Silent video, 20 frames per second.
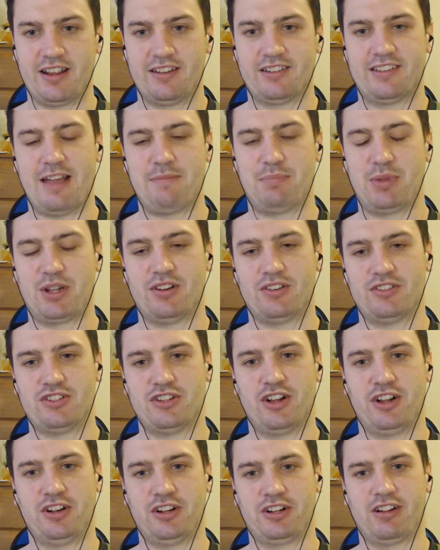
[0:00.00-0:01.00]
Is that because you
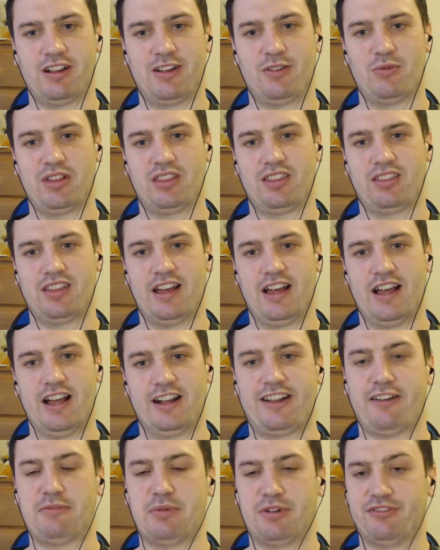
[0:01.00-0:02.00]
don't agree with
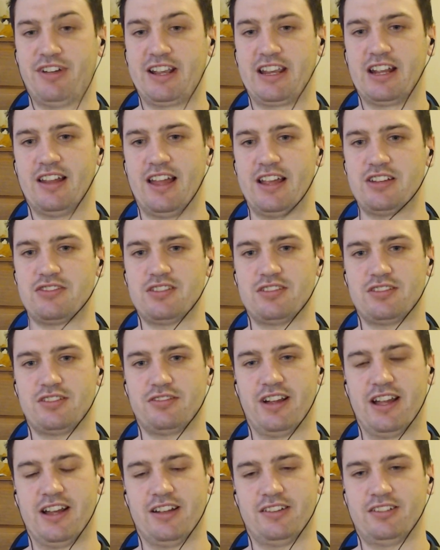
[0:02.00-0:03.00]
government regulations
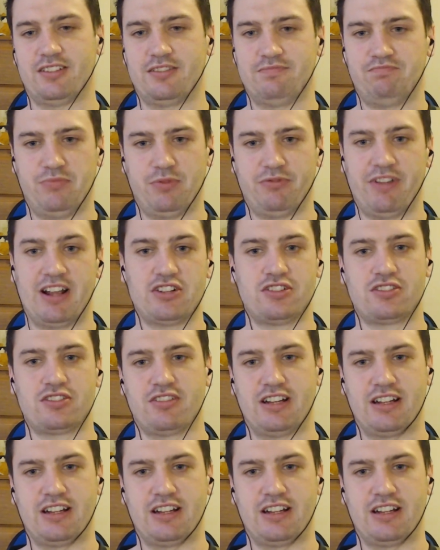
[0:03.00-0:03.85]
around registering,